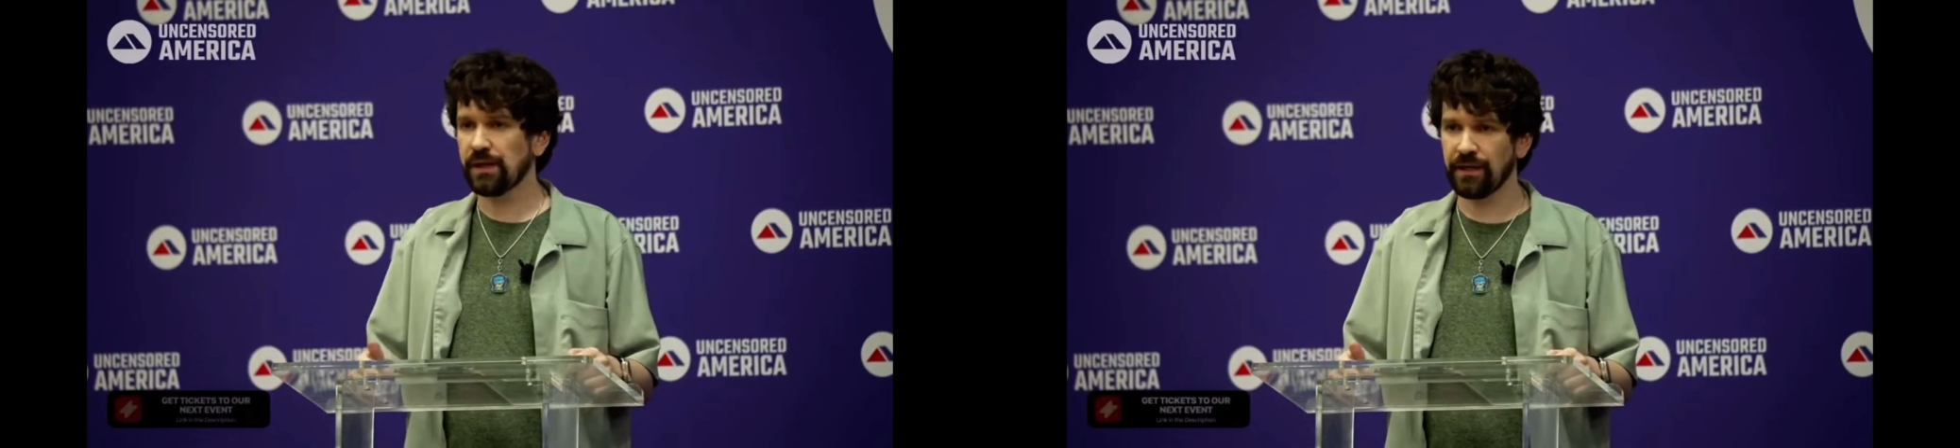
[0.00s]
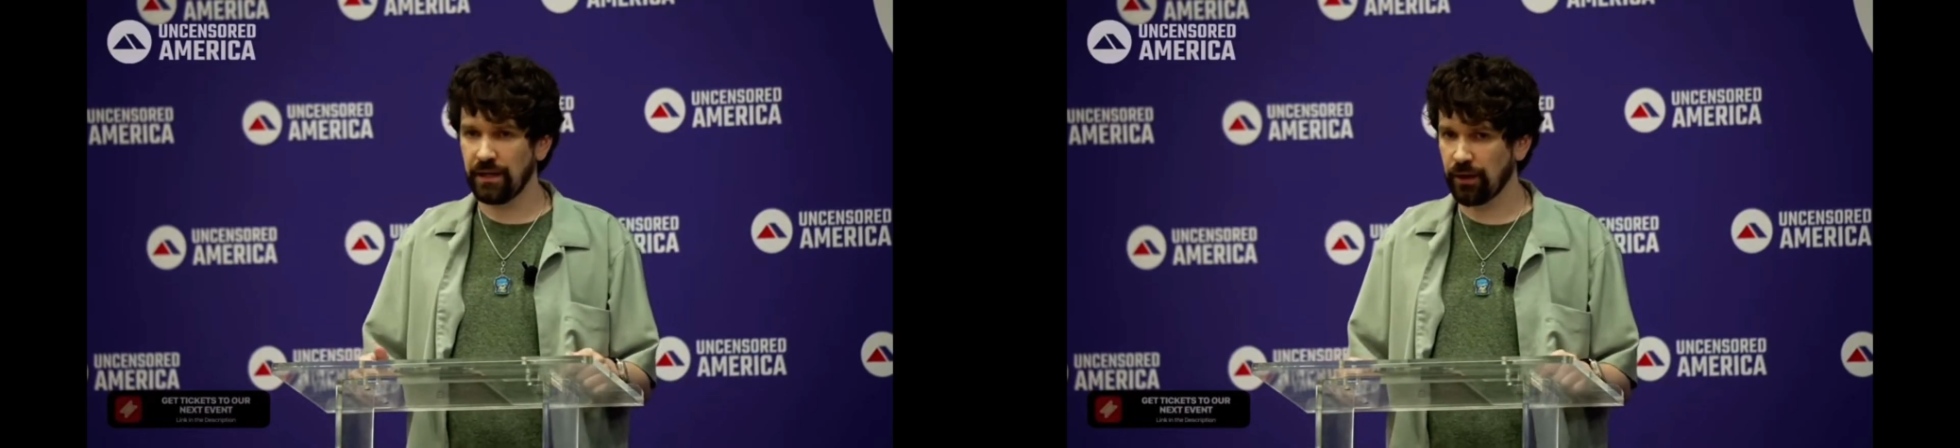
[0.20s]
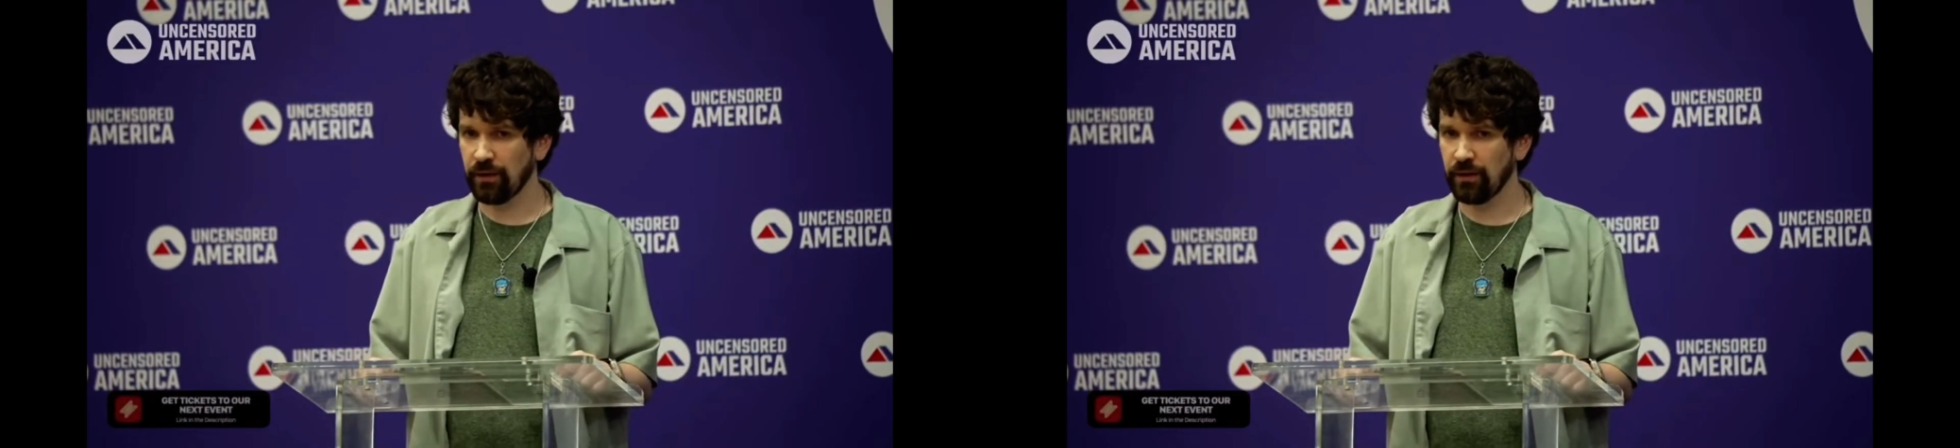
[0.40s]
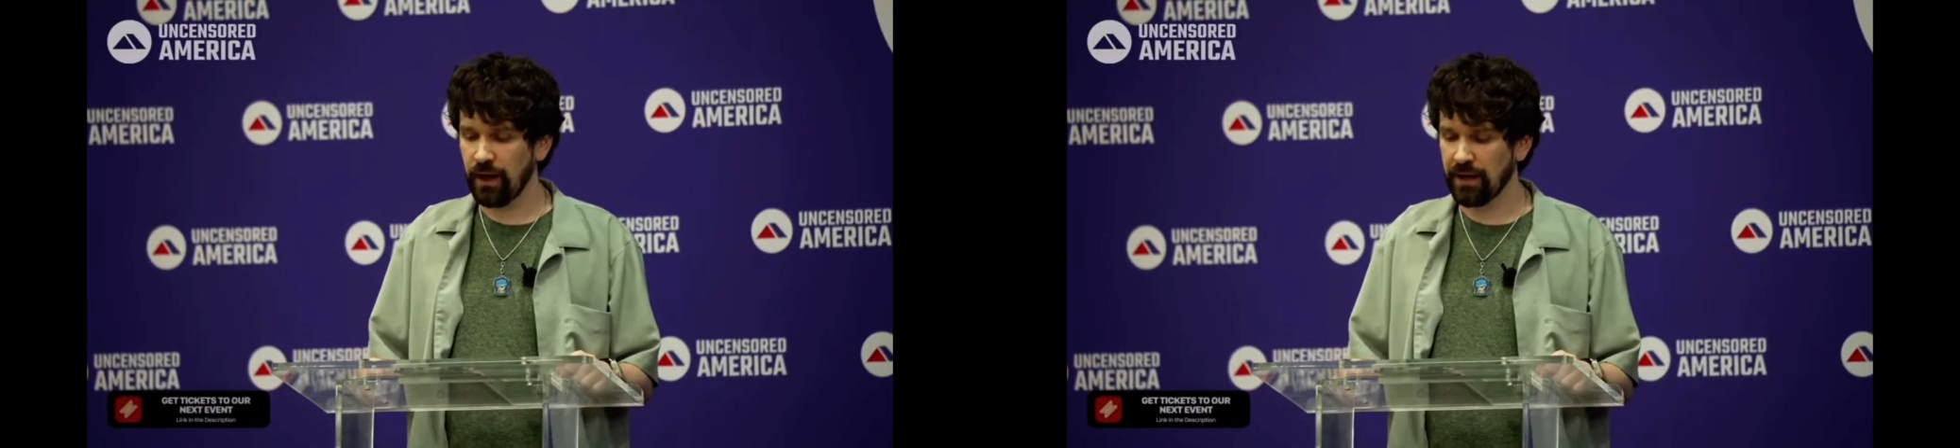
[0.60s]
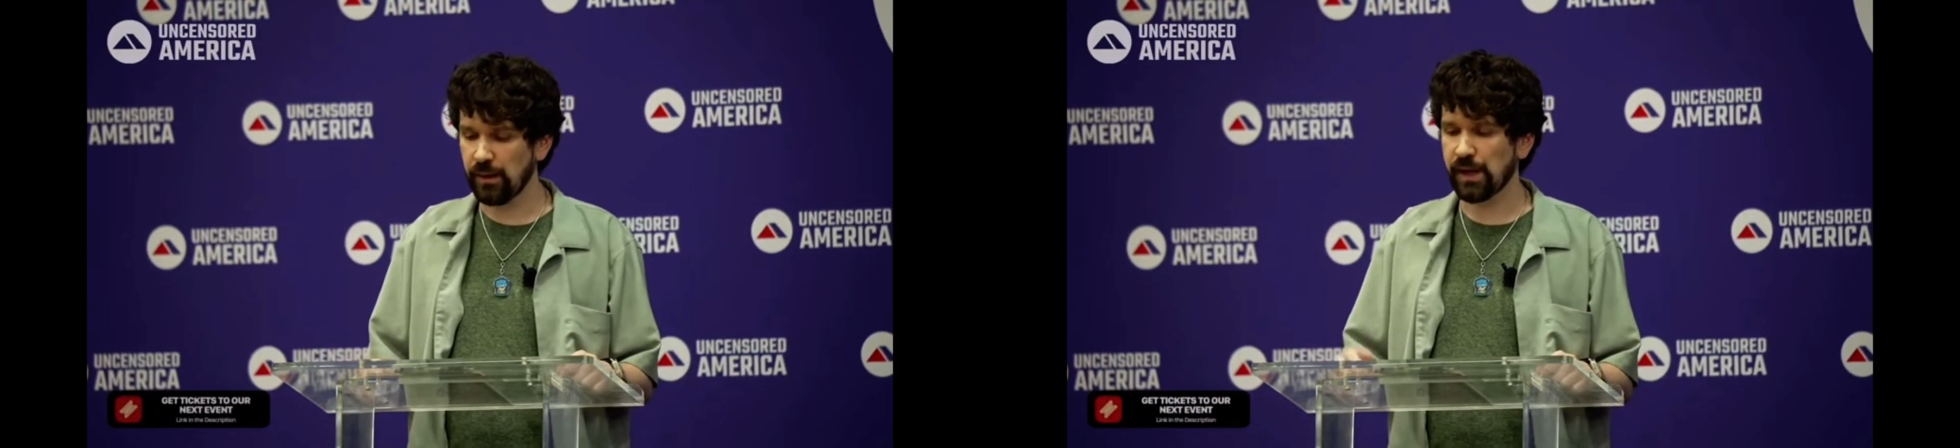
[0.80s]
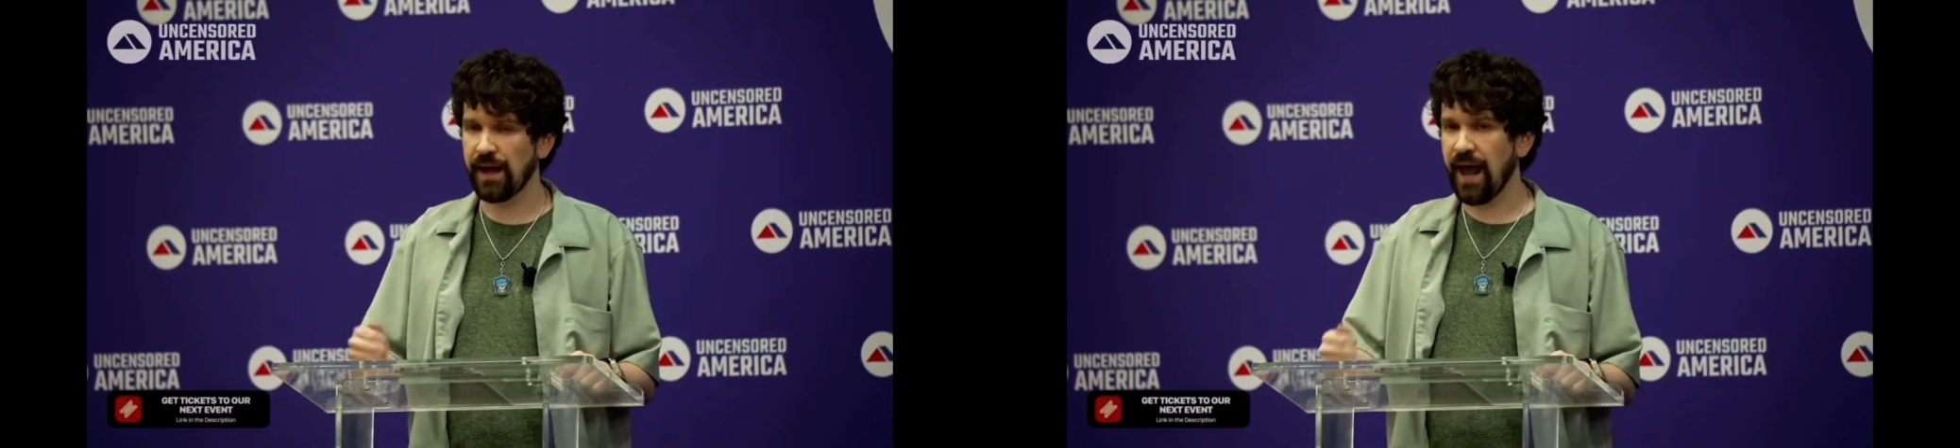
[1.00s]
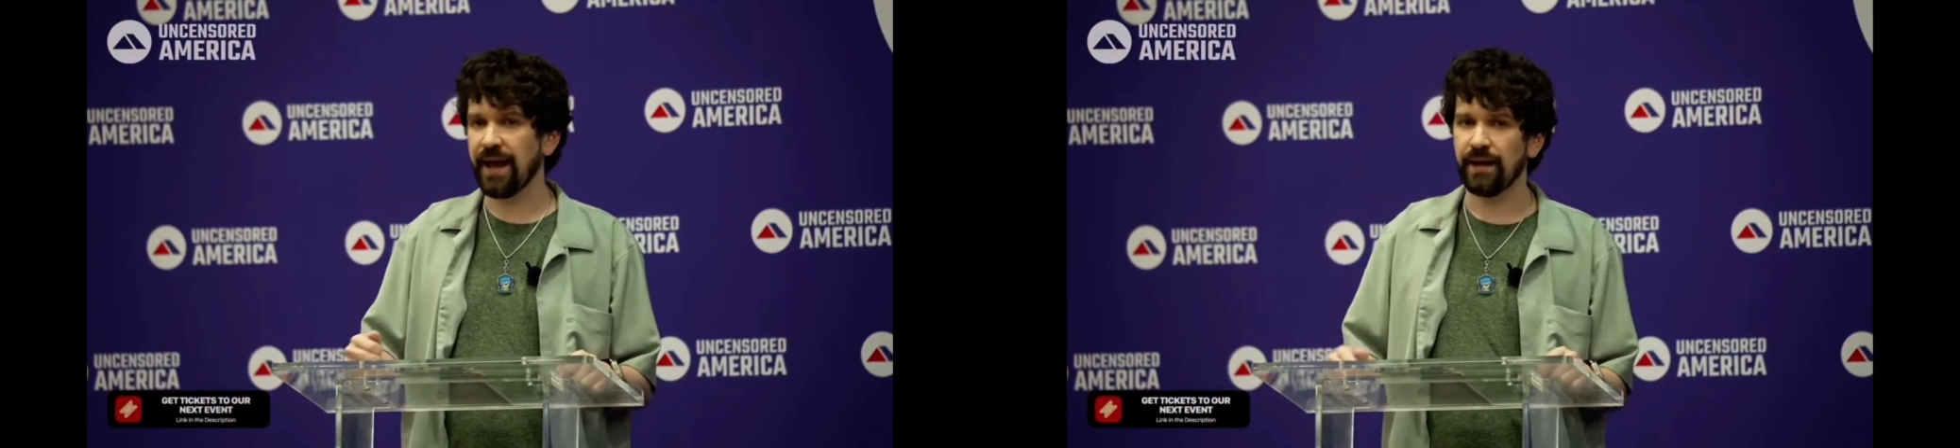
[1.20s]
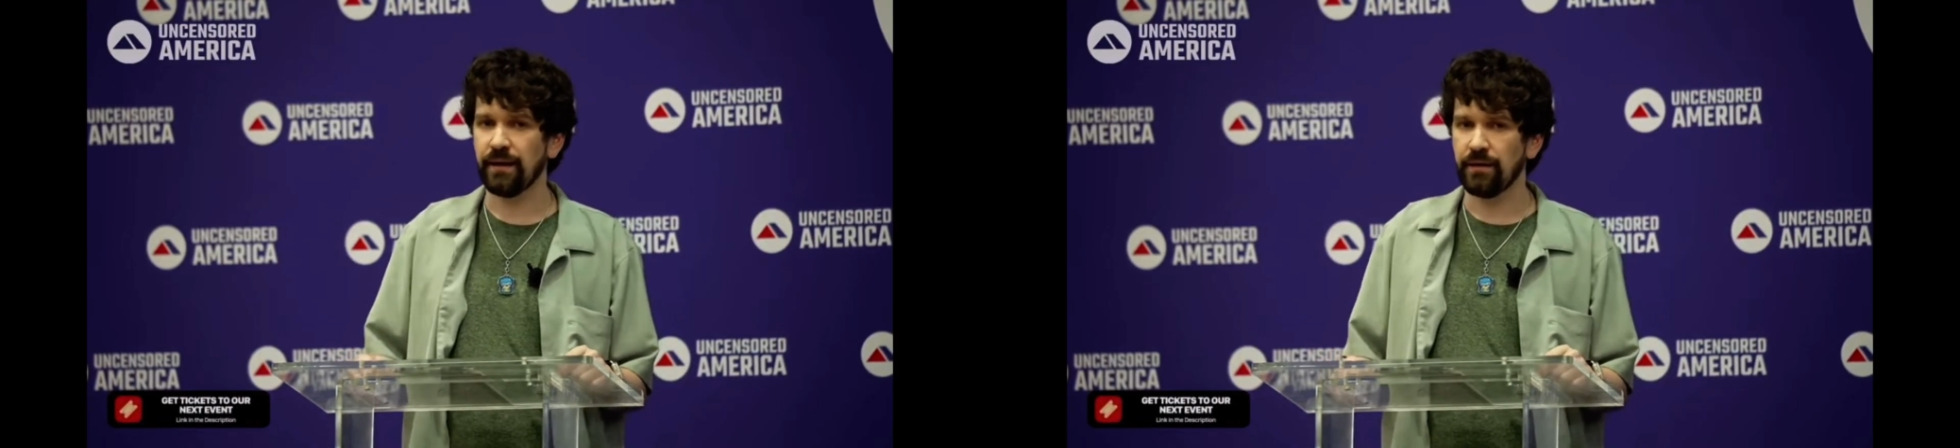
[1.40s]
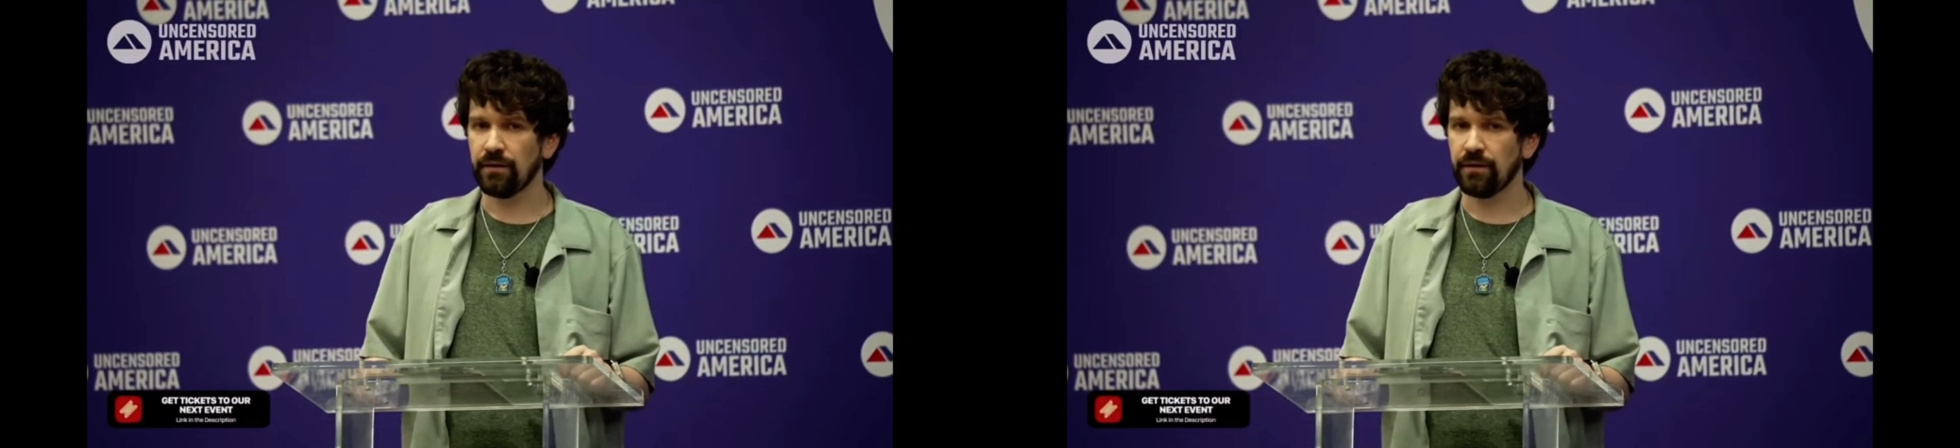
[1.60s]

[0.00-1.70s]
a year and you say, hey,